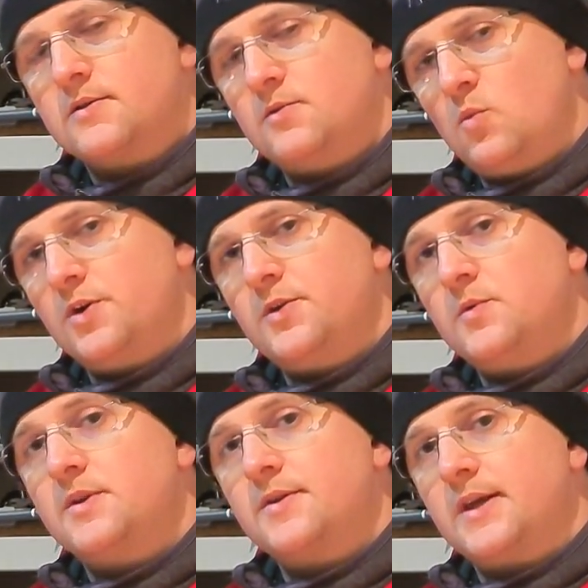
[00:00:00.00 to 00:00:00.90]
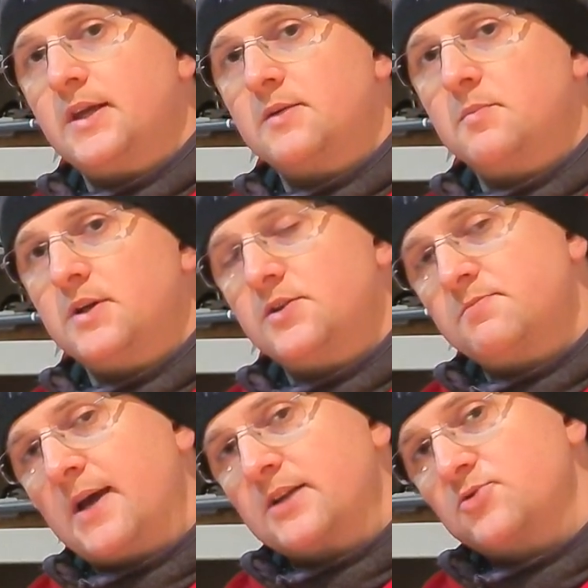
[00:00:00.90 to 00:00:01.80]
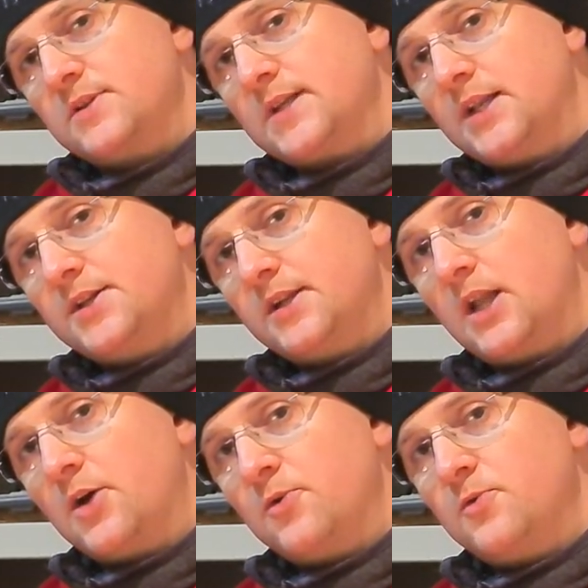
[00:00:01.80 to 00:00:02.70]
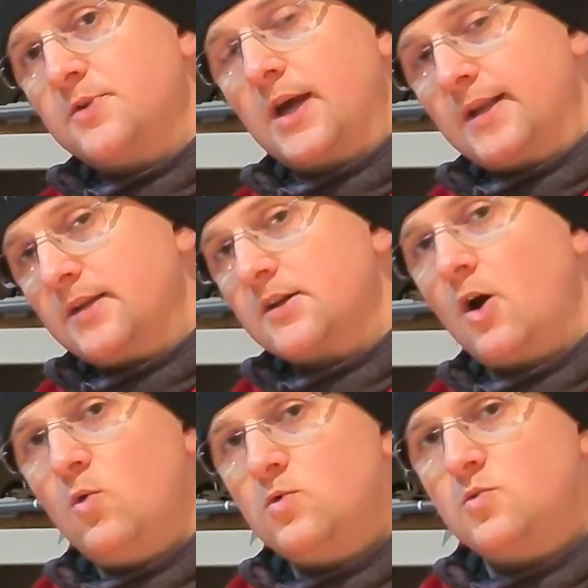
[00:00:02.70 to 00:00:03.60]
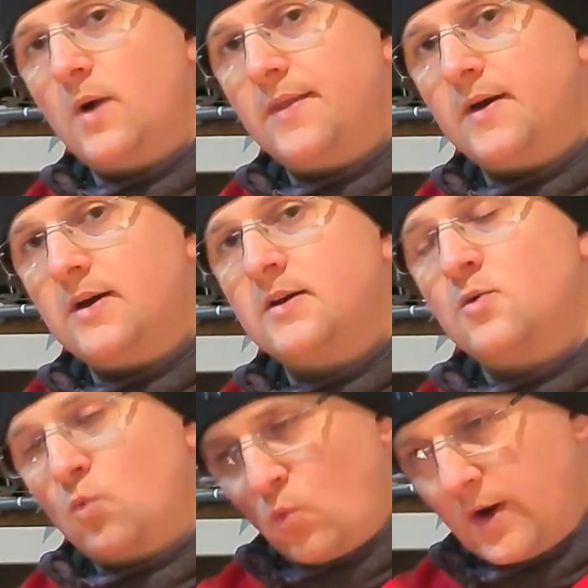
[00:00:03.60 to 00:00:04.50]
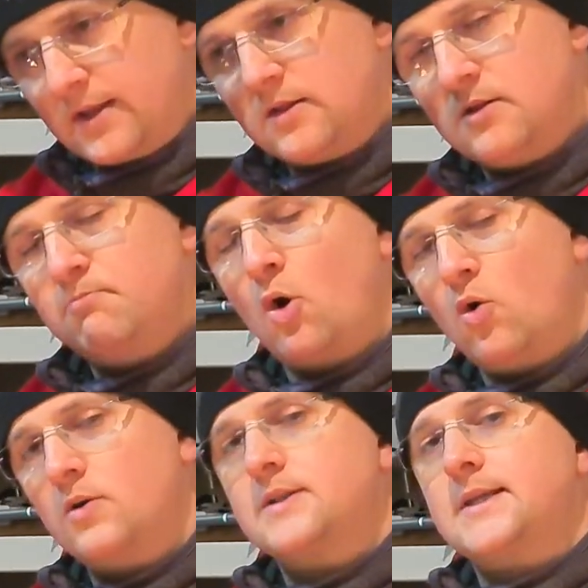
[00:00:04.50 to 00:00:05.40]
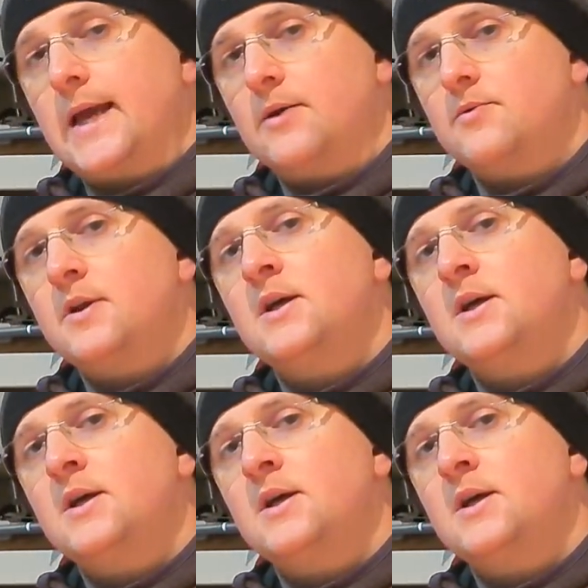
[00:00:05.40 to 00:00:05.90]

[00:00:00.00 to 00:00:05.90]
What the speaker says: than what you would think, because batteries under load and in cold weather will bog down.